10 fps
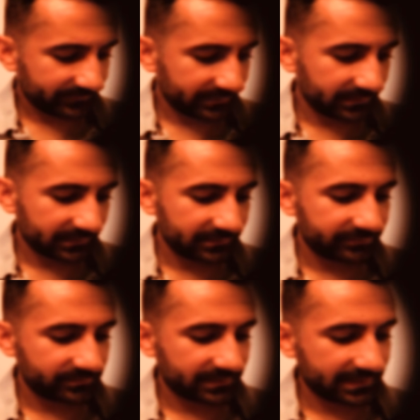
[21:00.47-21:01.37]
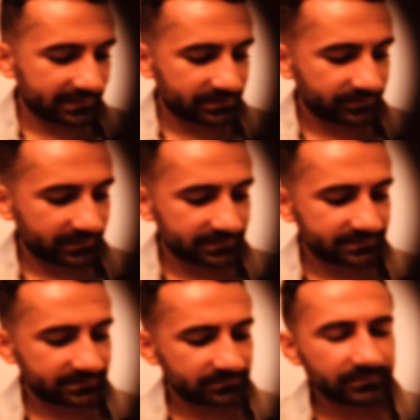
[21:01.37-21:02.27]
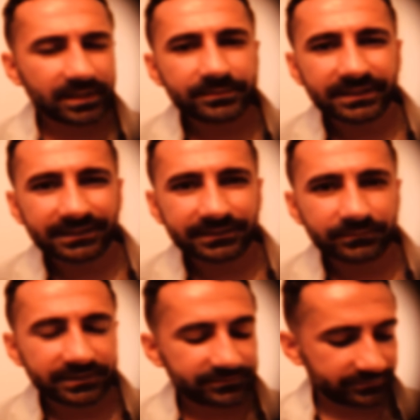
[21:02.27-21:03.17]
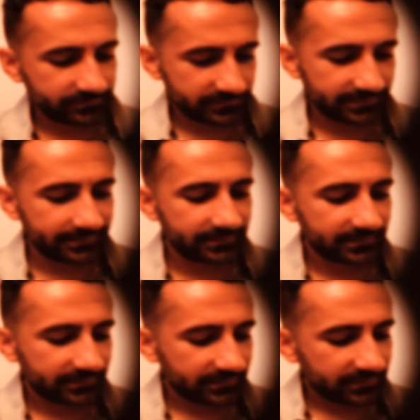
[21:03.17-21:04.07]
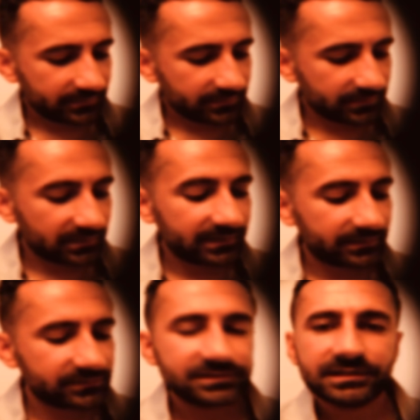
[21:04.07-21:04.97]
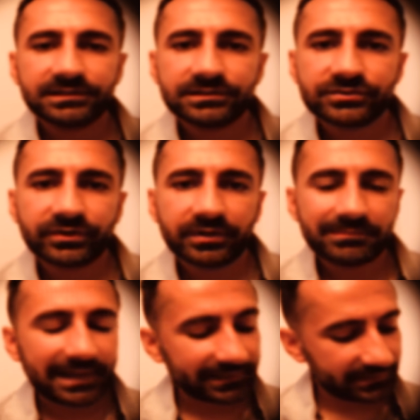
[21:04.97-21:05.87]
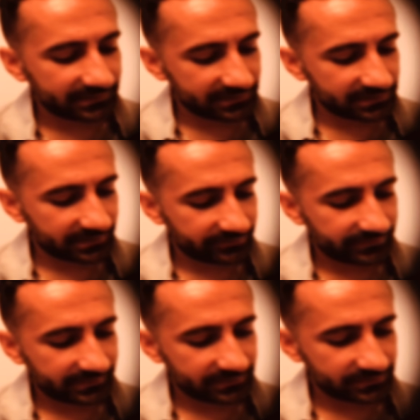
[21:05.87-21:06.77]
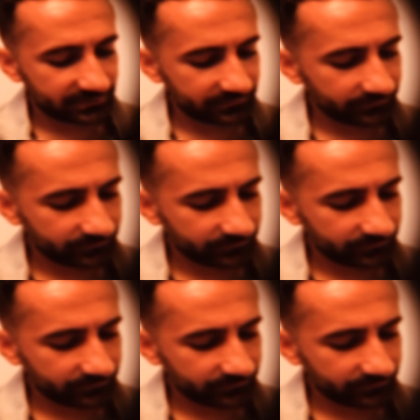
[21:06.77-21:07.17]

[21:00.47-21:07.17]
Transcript: Likely from the cataract, maybe a little bit from the early onset dry macular degeneration.